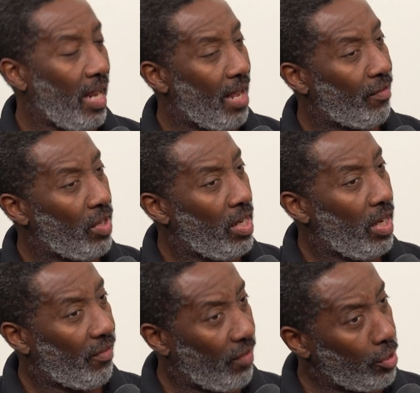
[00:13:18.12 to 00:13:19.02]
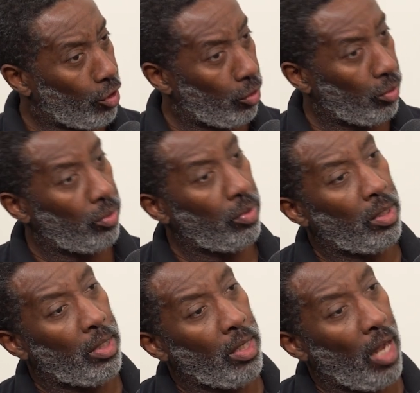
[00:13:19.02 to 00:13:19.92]
have a facial,
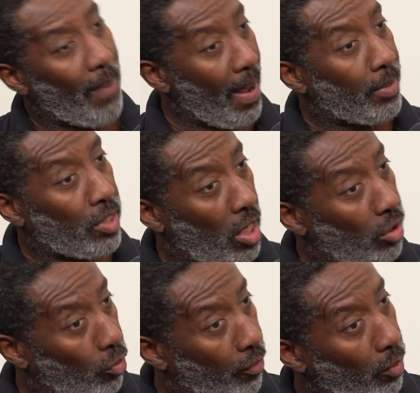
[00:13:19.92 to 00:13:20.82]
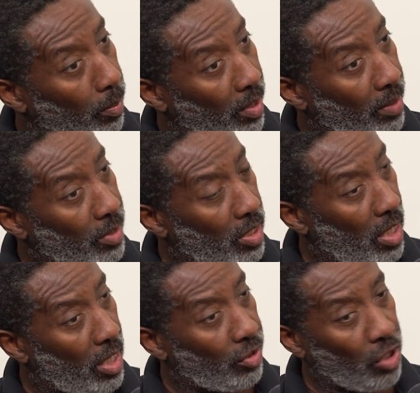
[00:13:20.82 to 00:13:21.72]
a back massage, or a full body
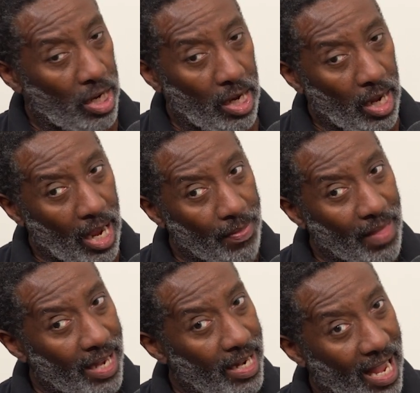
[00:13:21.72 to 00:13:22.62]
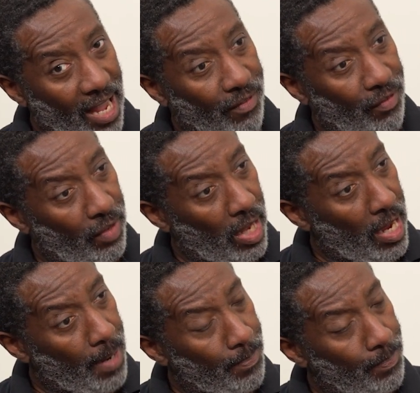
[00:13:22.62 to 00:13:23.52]
massage, and then have
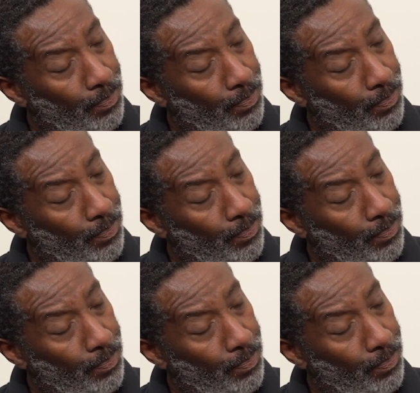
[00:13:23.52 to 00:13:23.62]
a